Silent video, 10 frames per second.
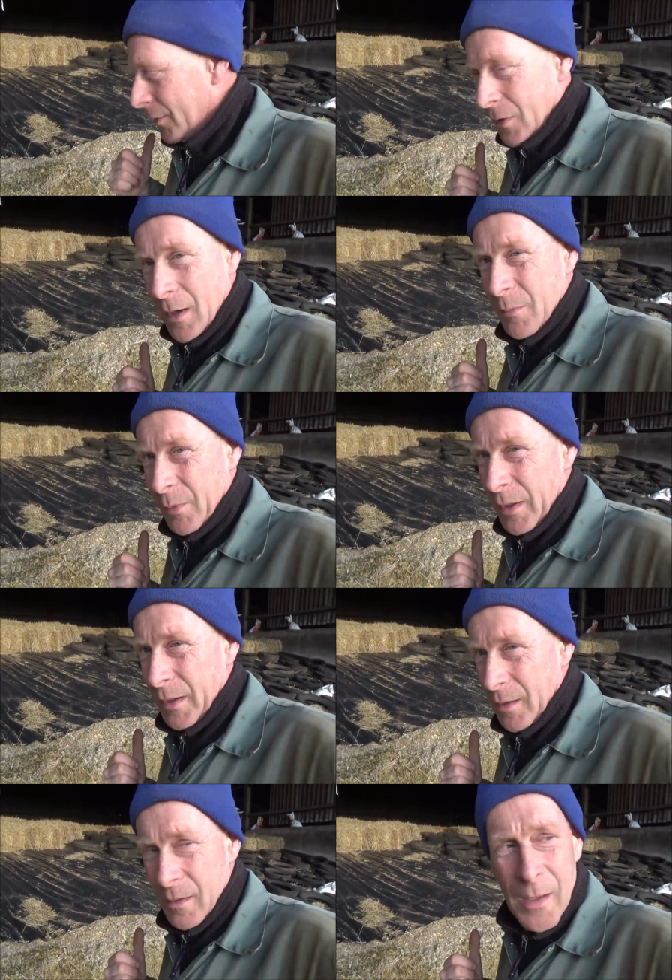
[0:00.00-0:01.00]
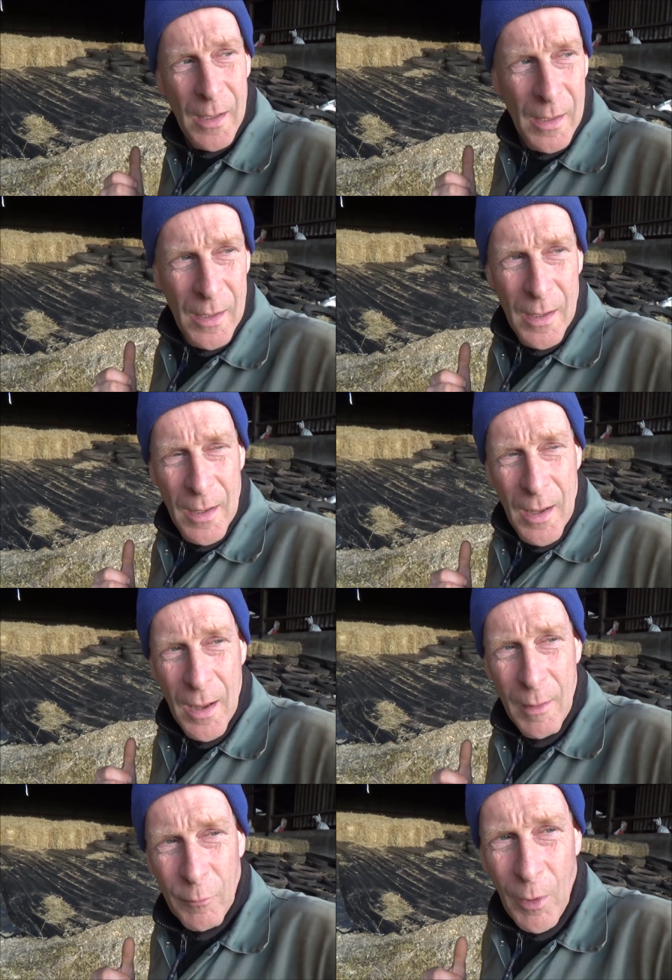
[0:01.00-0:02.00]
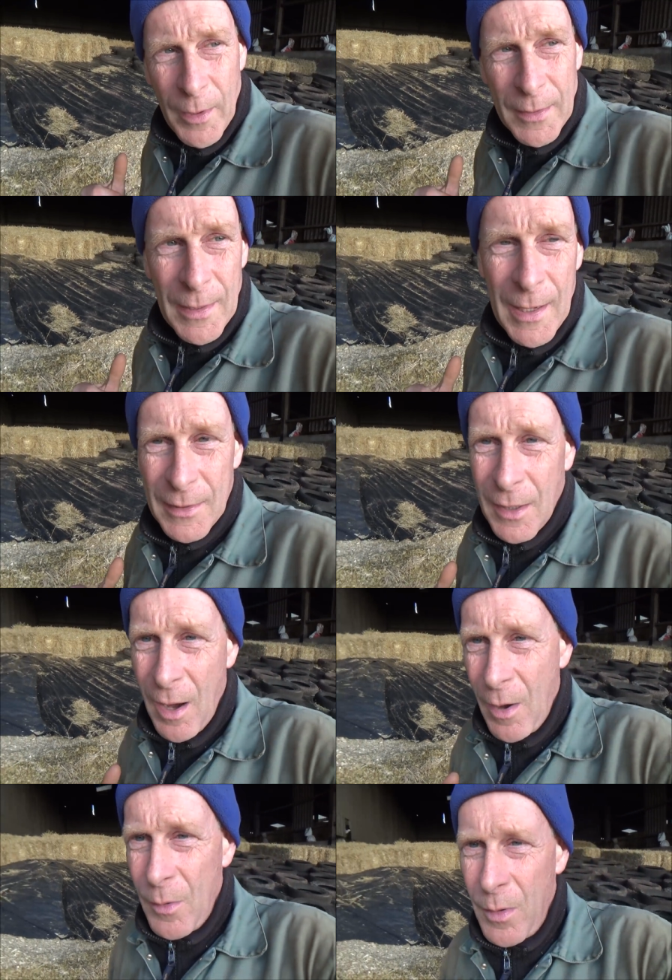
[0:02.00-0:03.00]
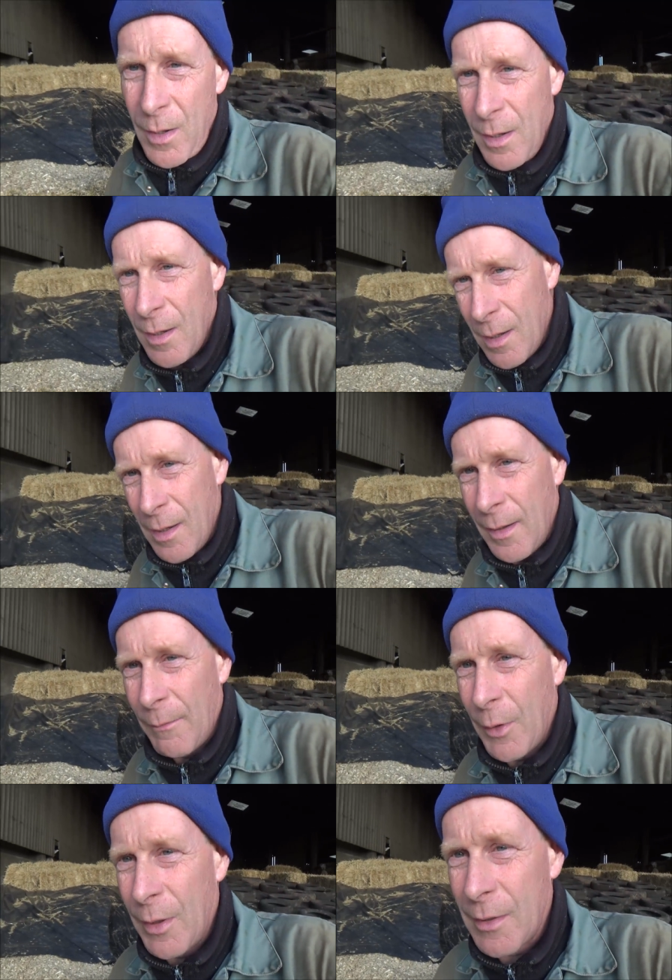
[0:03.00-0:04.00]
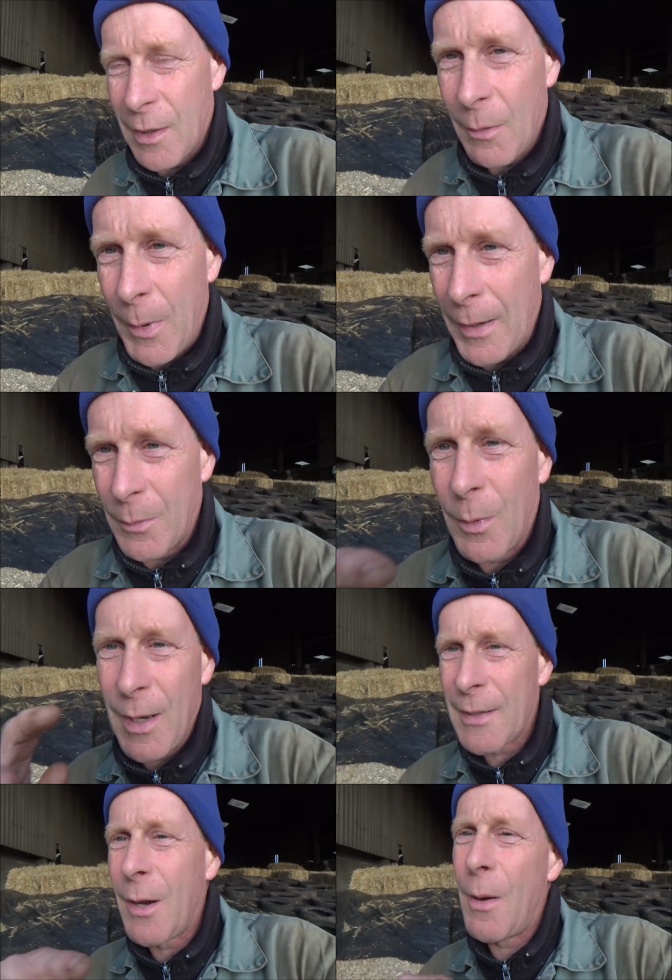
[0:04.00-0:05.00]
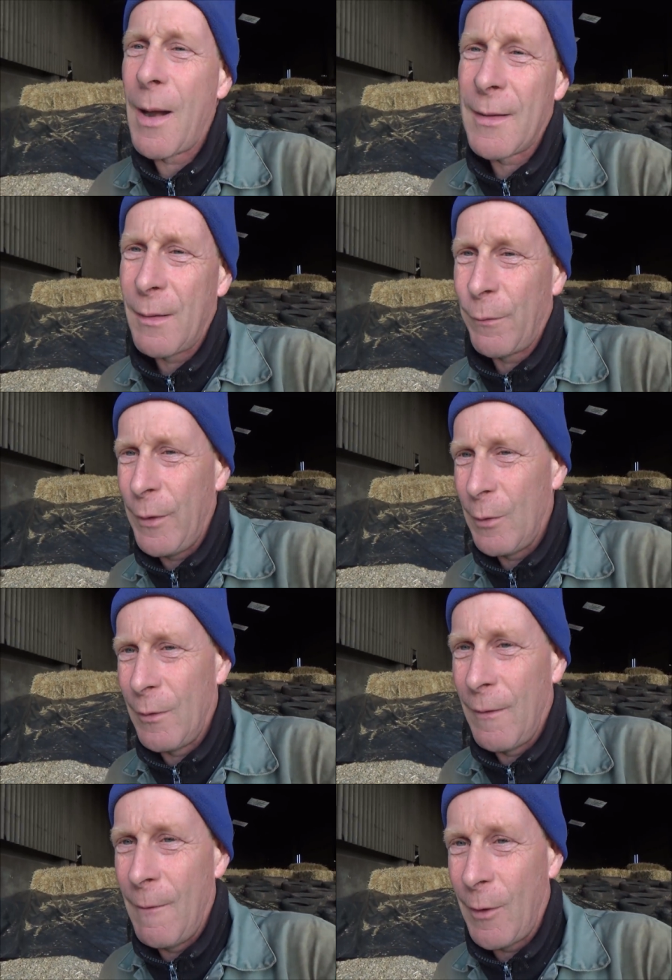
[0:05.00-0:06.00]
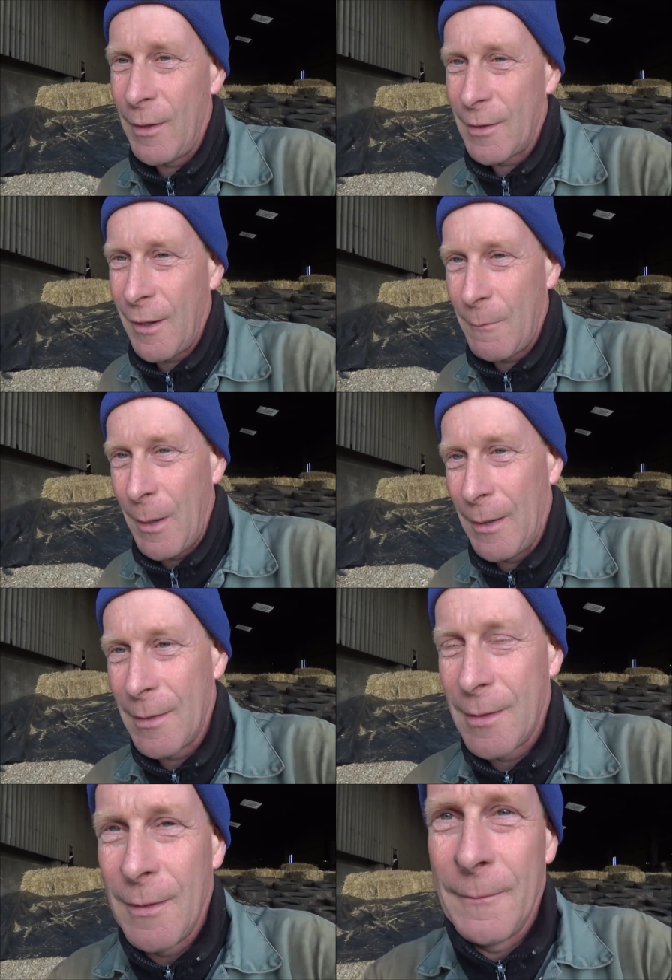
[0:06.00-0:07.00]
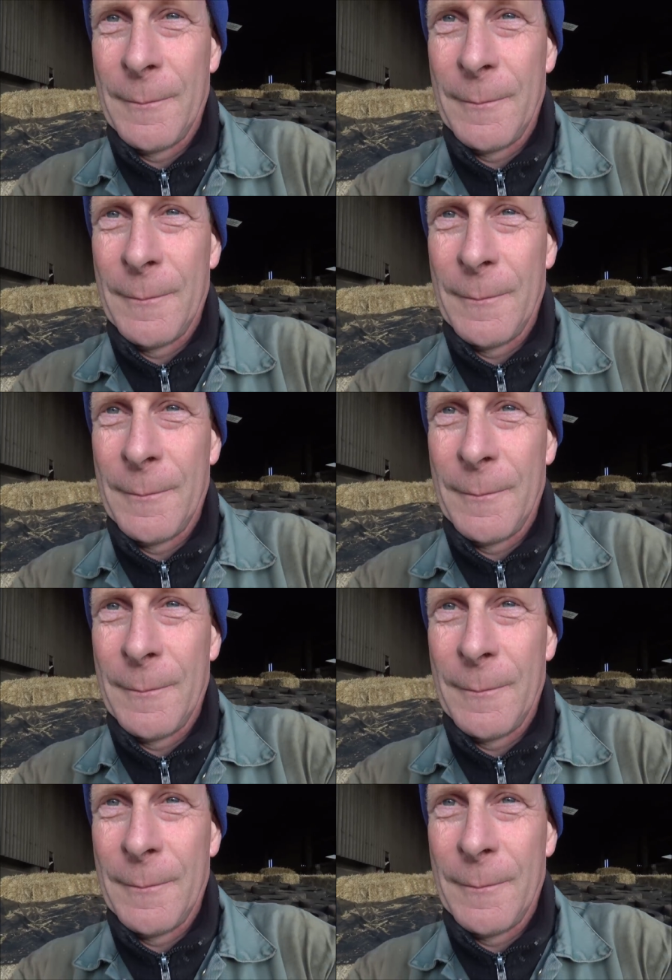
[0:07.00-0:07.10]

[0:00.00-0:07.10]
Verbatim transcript: do you know, pretty good. Right, let's go and have a look at the slug pellets. Well, let's go out to the field and look at the slug pellets.